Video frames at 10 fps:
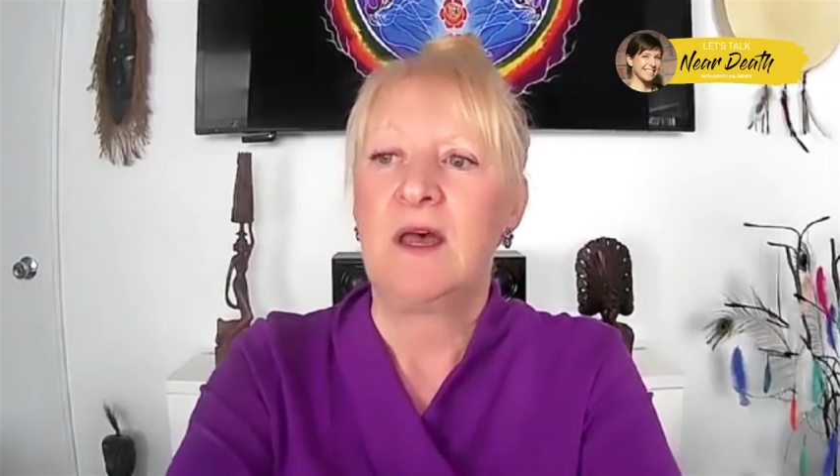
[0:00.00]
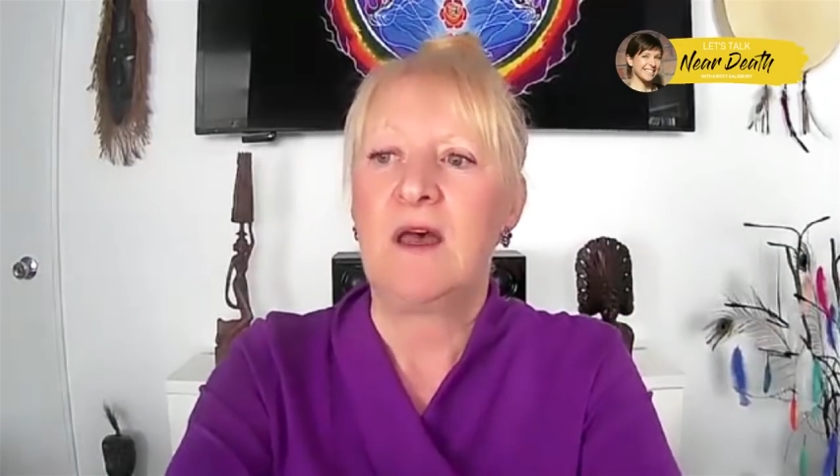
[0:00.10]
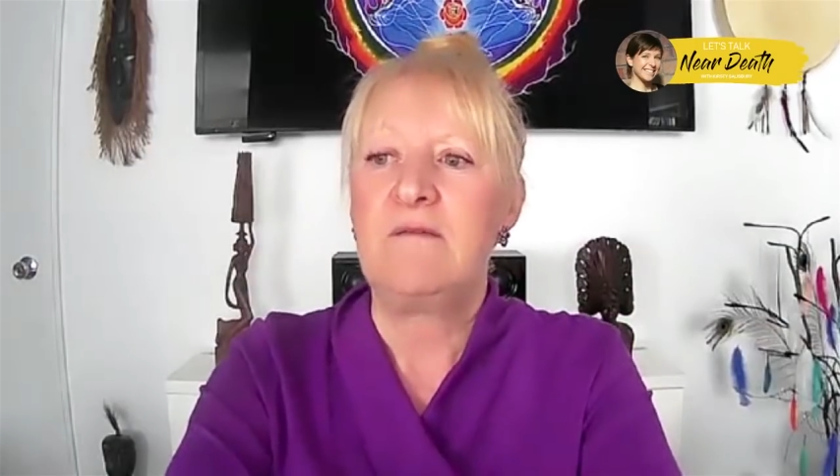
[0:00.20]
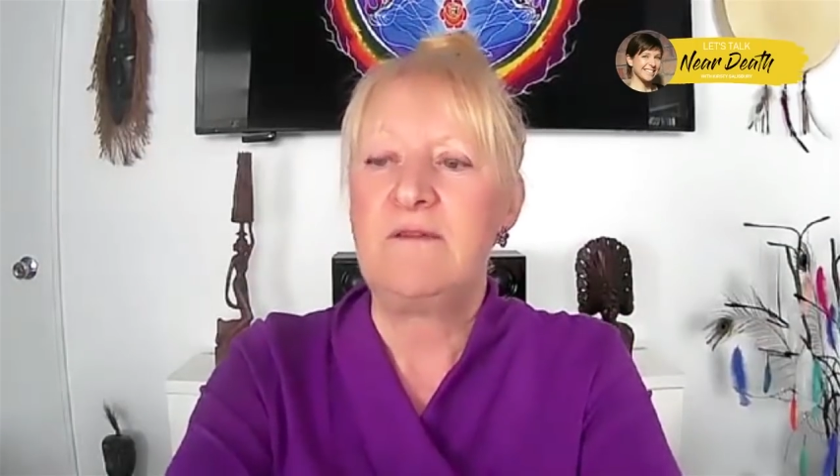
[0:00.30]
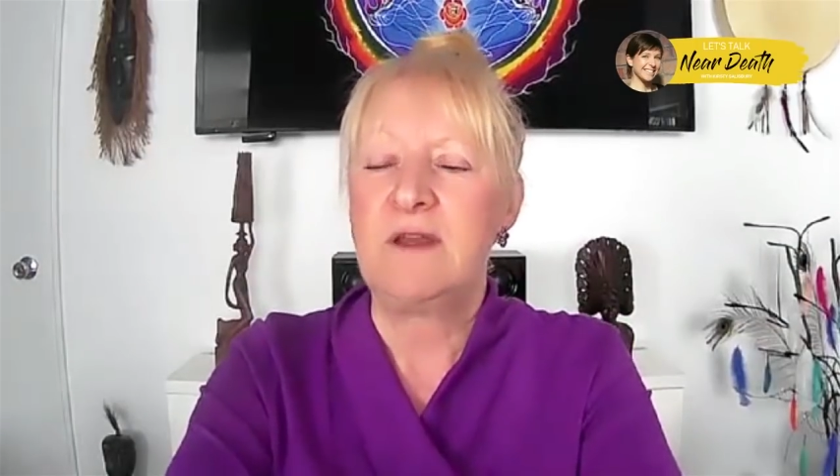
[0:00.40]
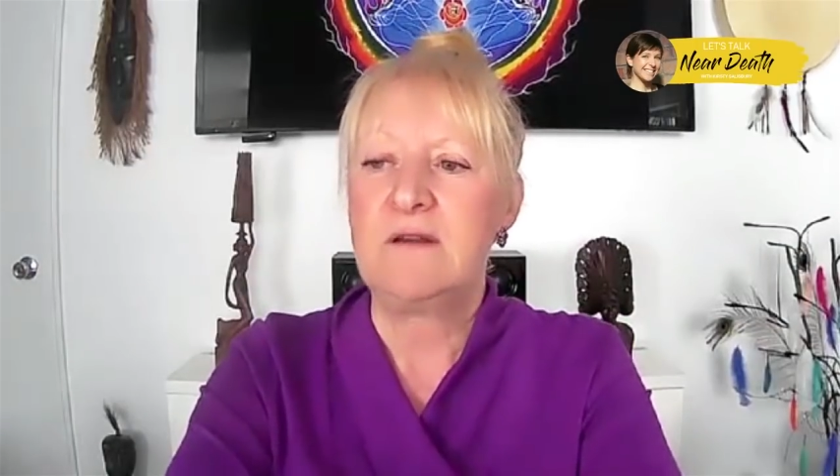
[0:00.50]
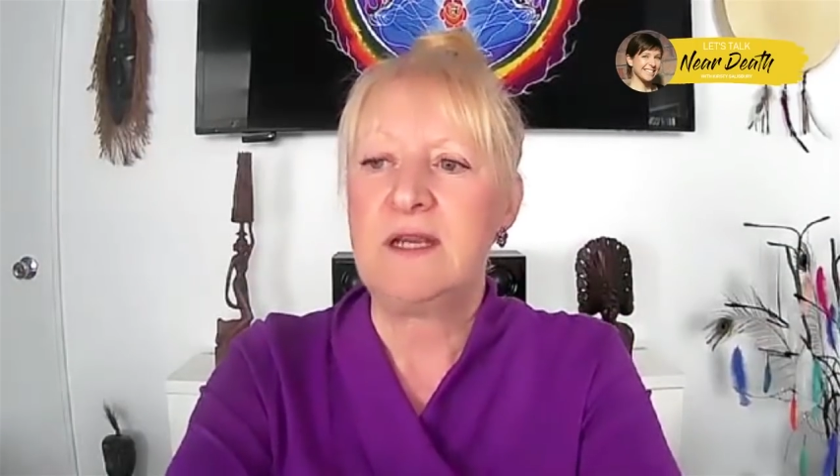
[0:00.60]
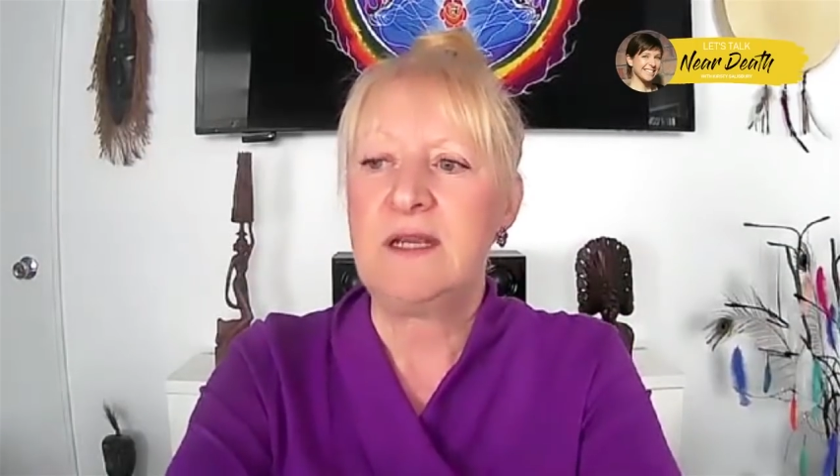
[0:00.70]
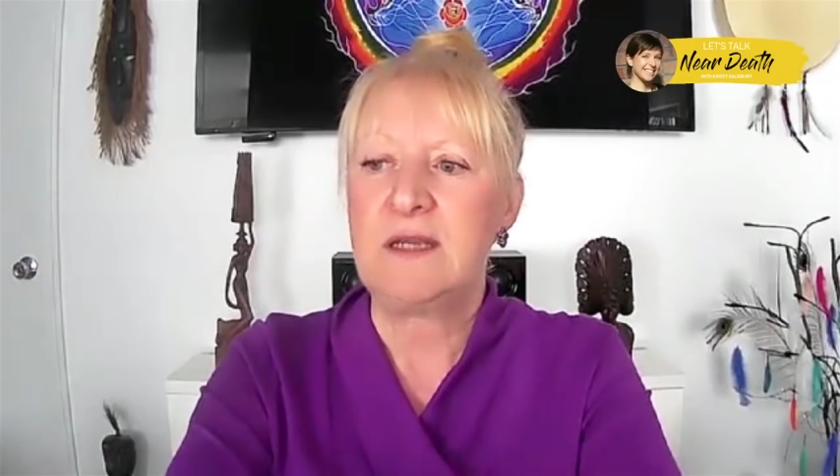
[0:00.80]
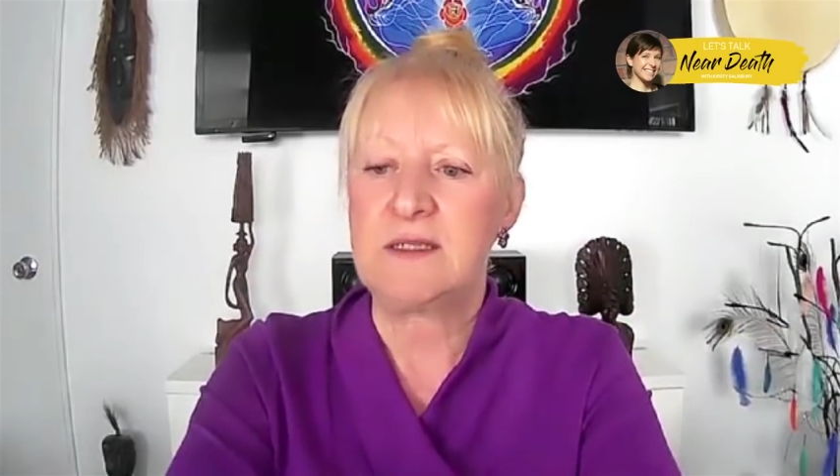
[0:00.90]
a
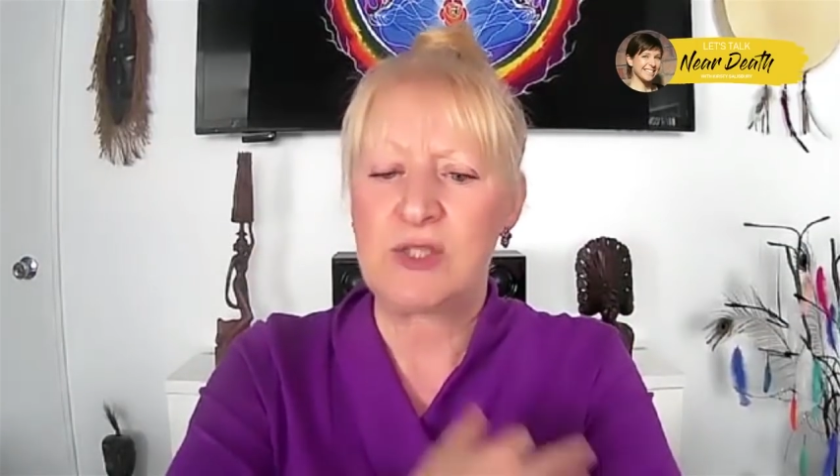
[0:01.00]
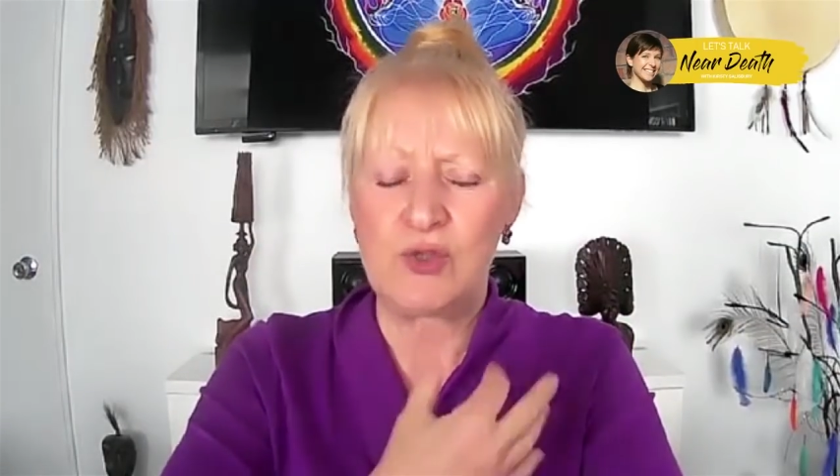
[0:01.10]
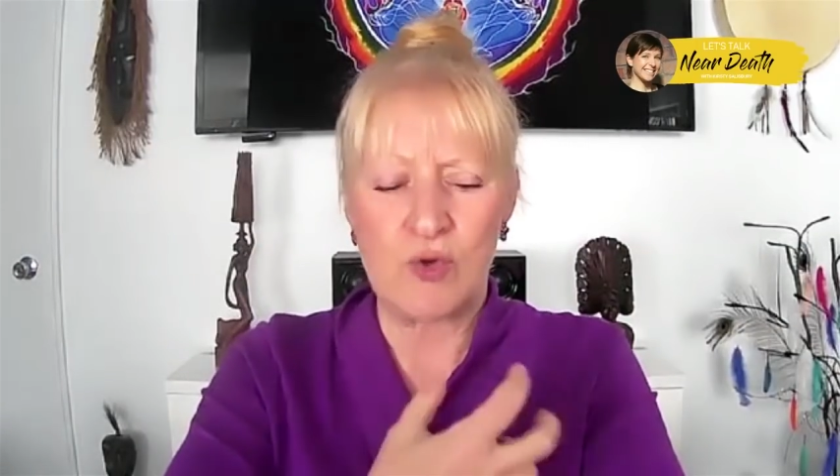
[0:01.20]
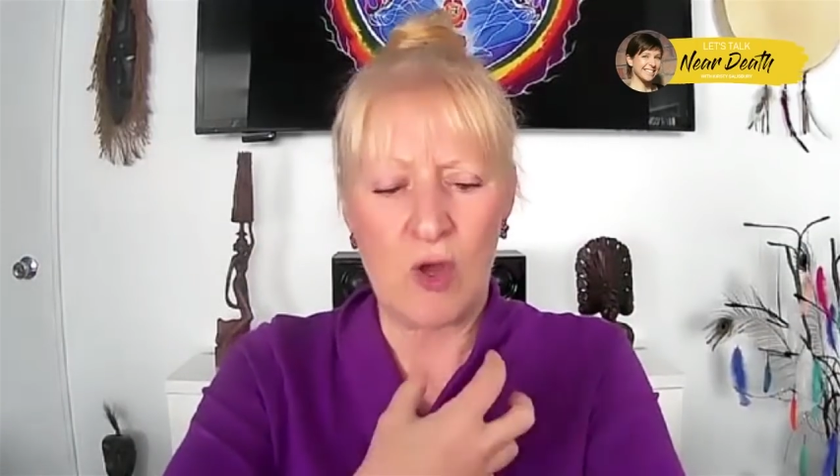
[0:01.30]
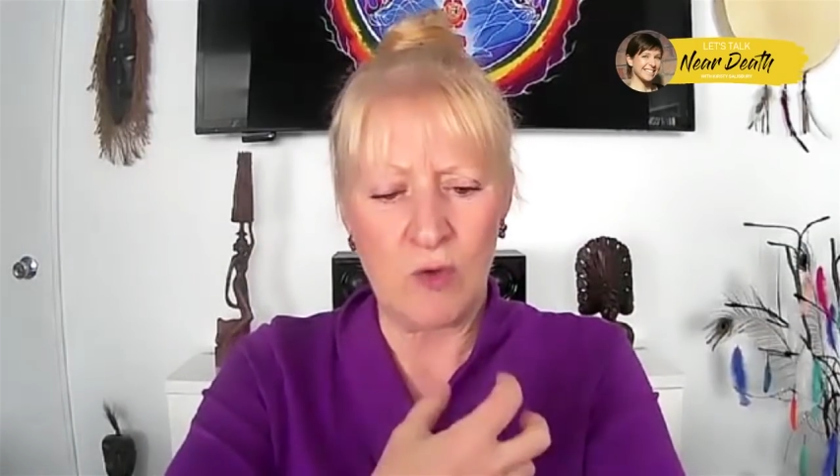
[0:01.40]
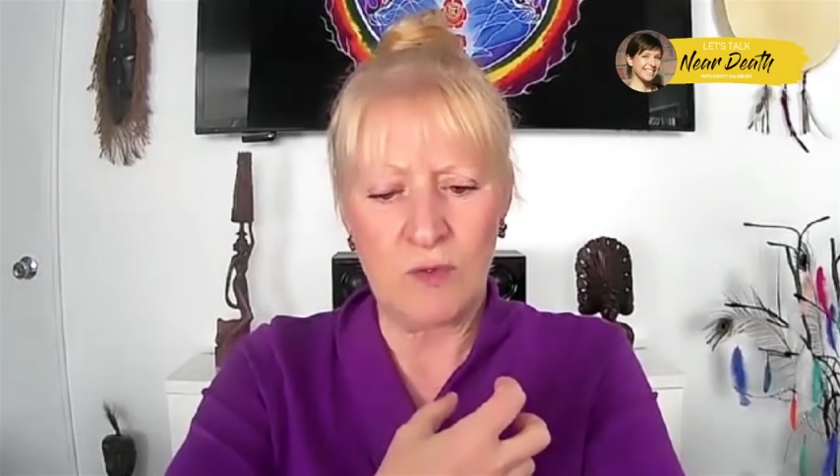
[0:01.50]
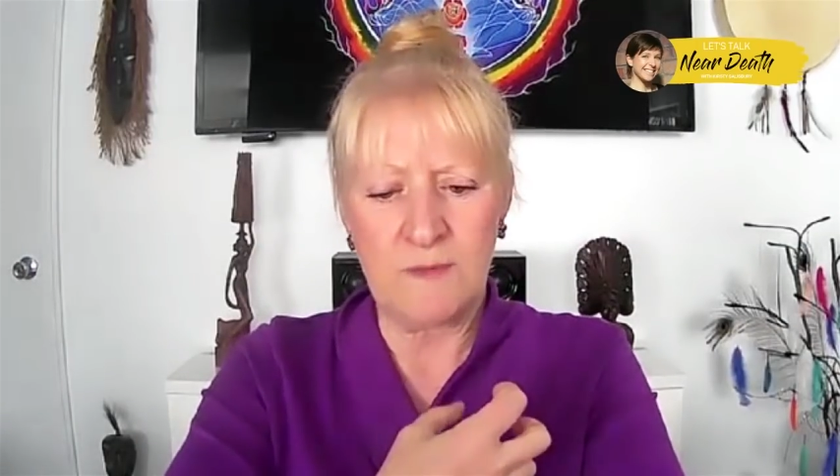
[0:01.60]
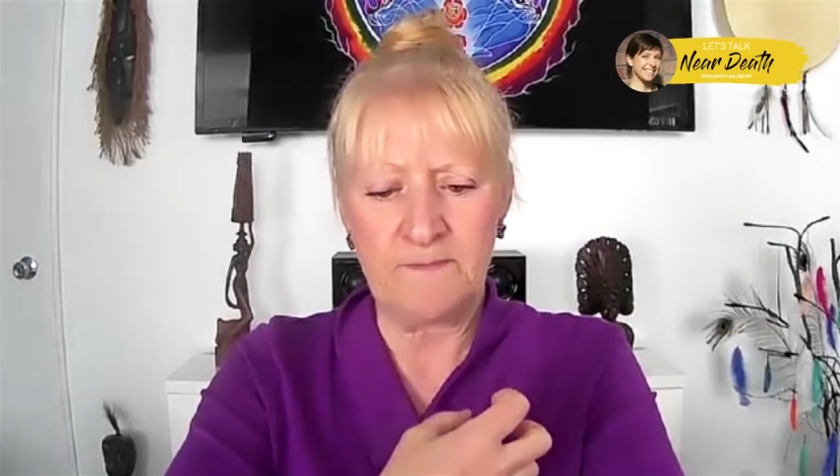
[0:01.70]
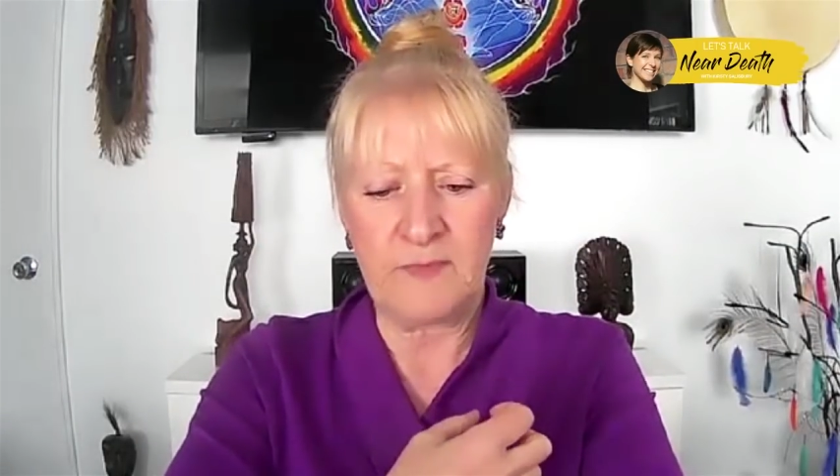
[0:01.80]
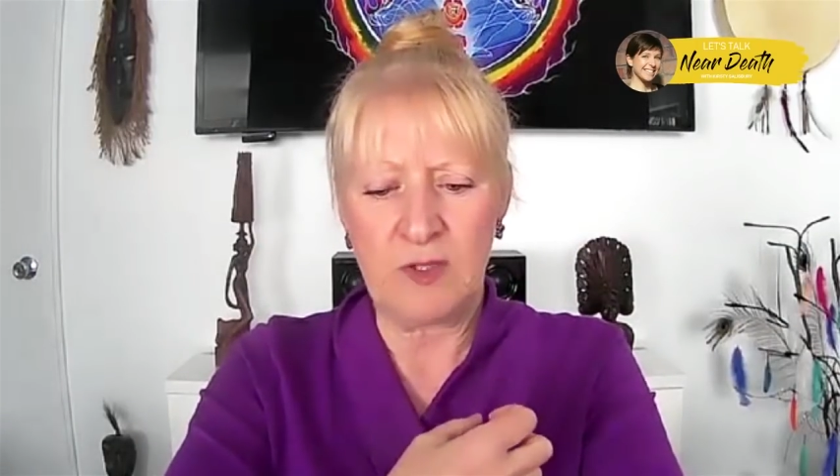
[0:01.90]
very strong